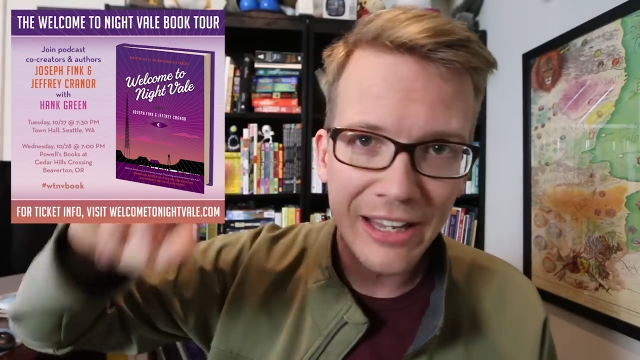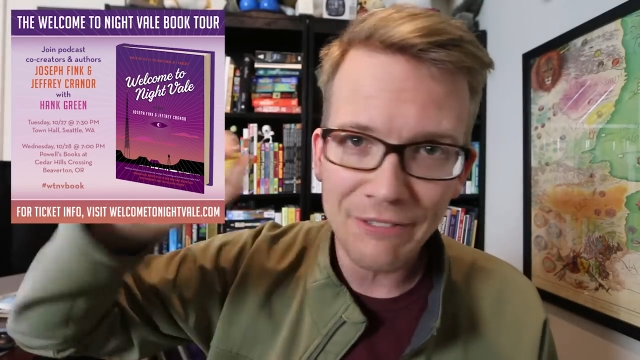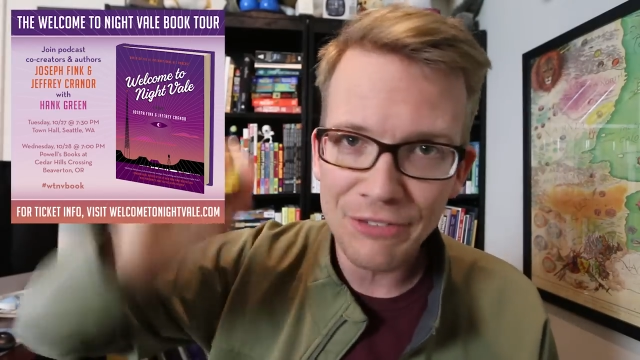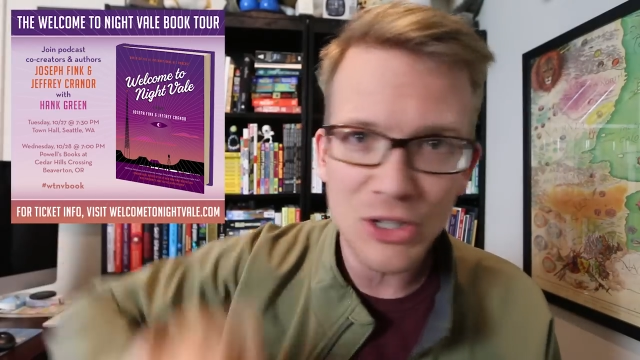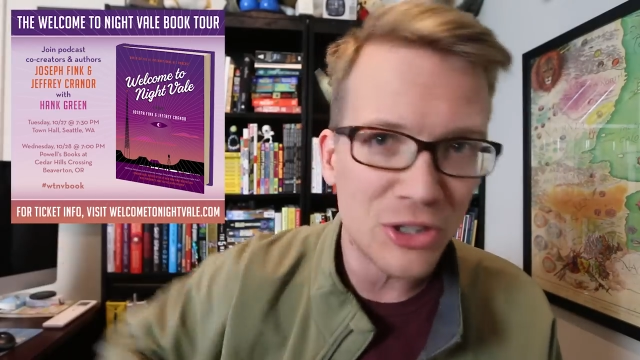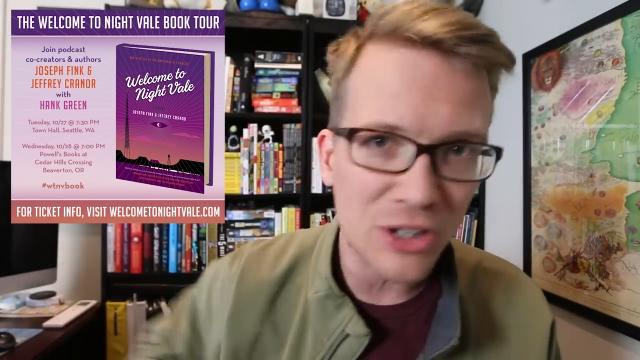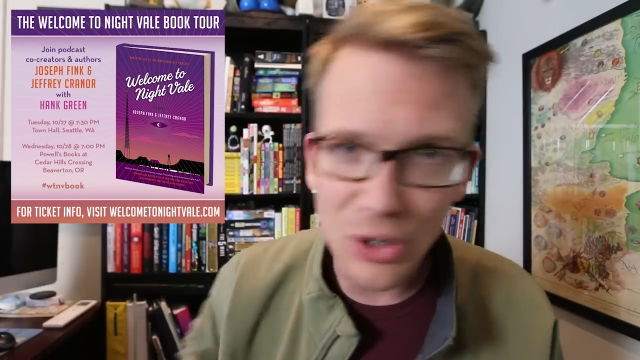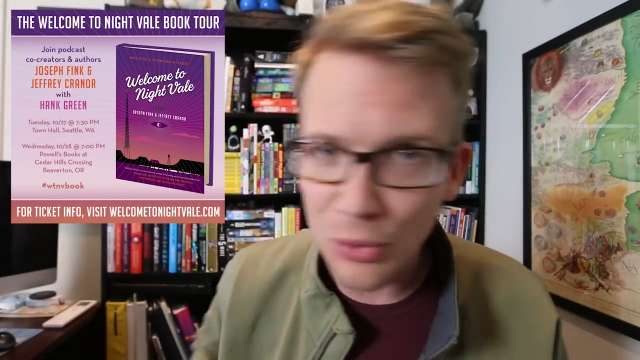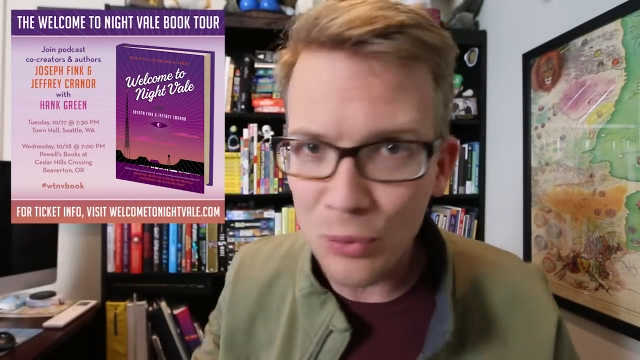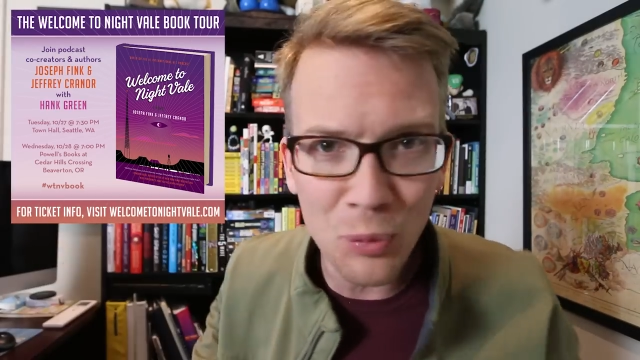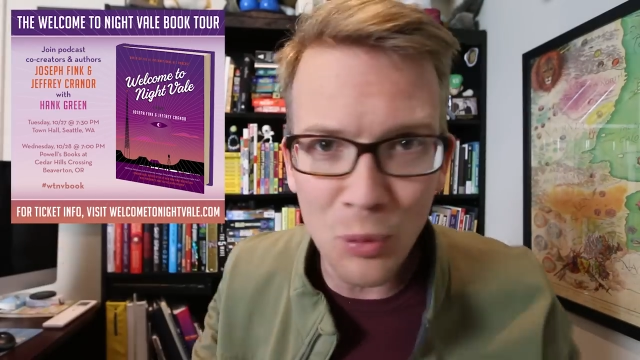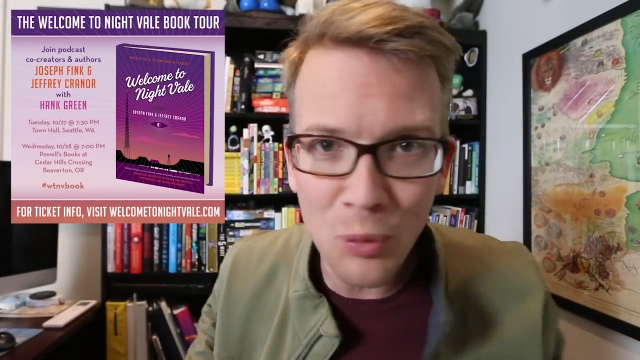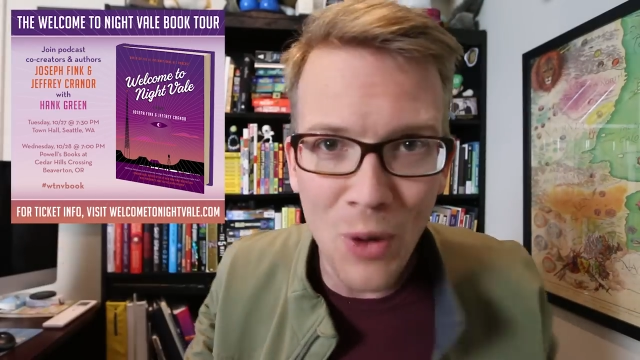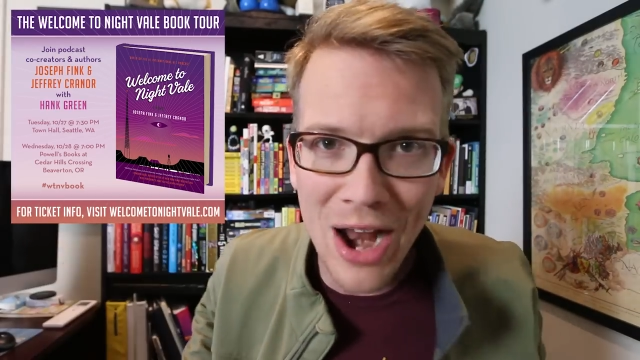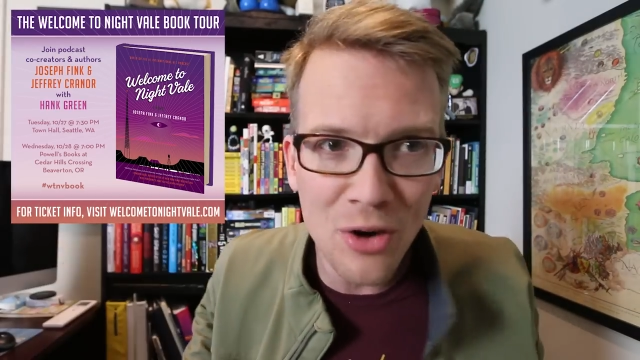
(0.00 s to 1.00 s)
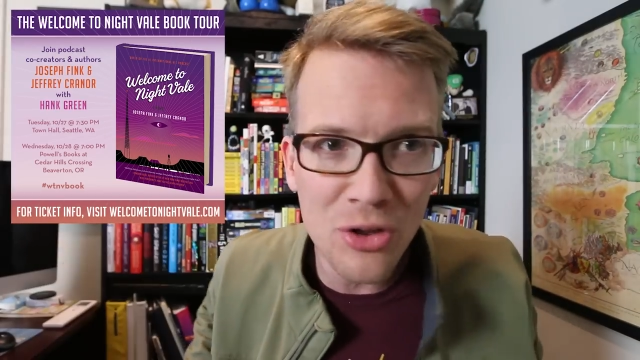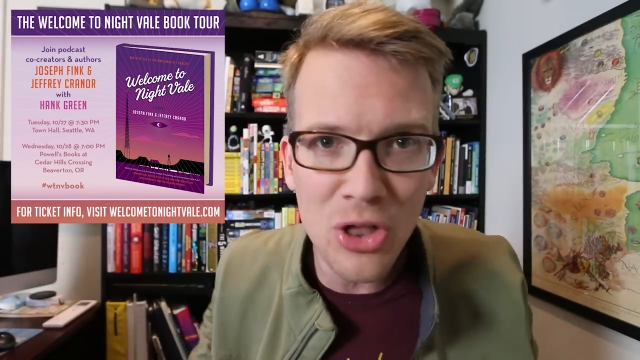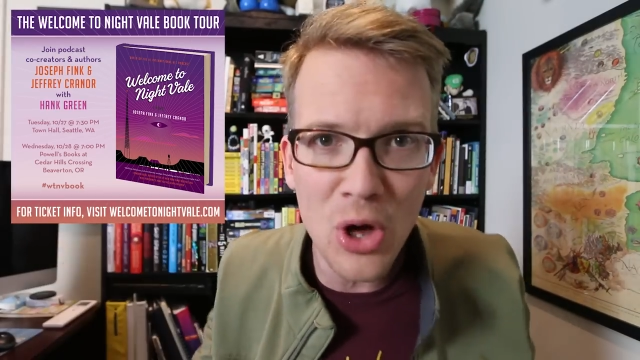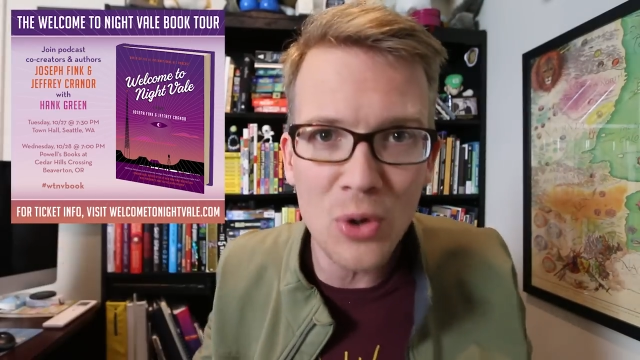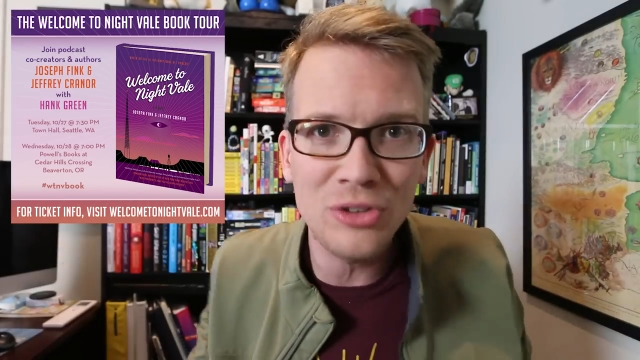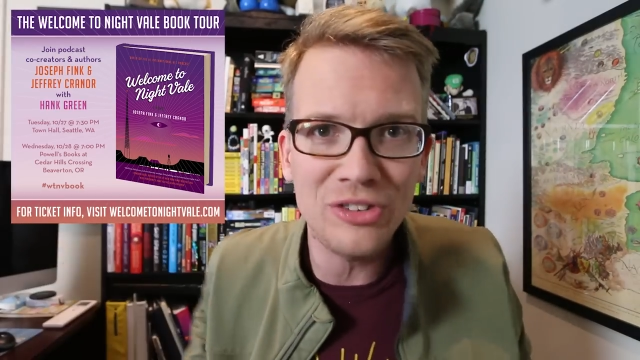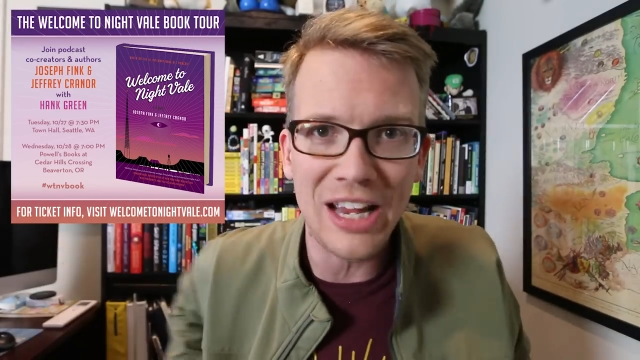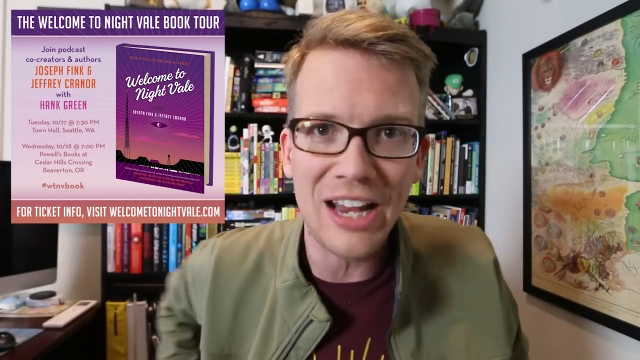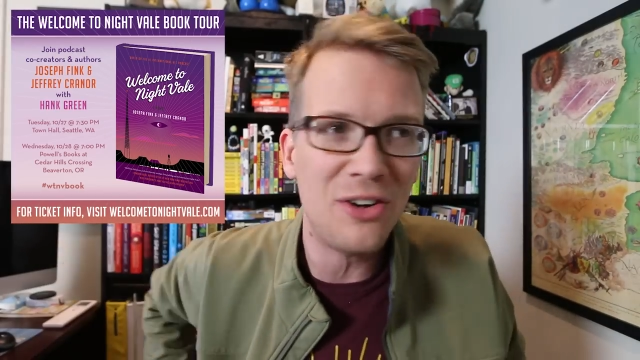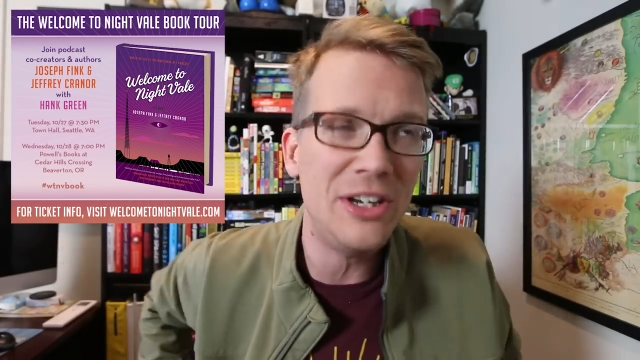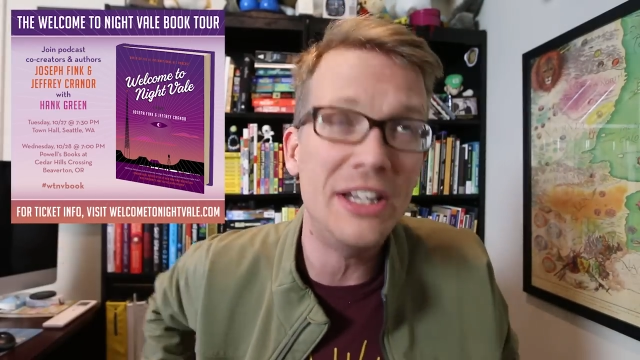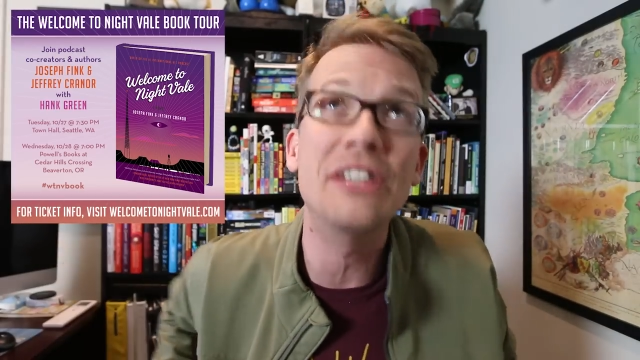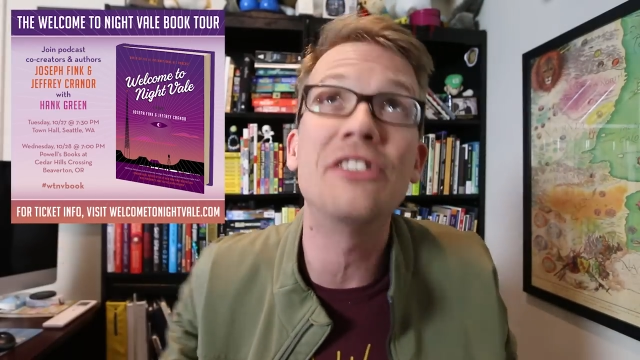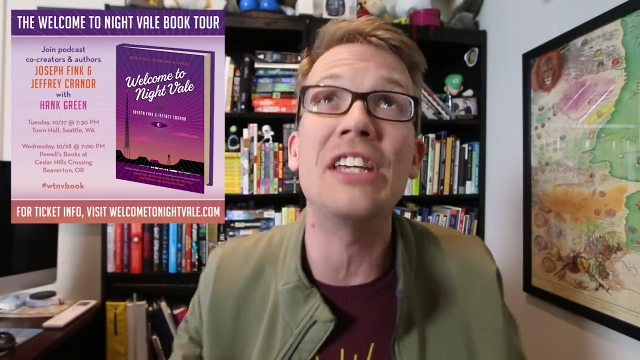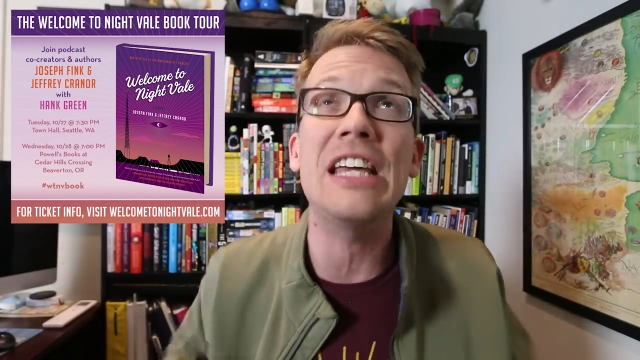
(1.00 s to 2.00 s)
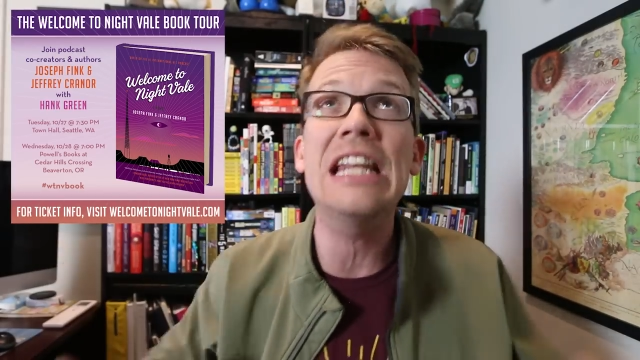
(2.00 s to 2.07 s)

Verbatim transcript: If you're around those areas,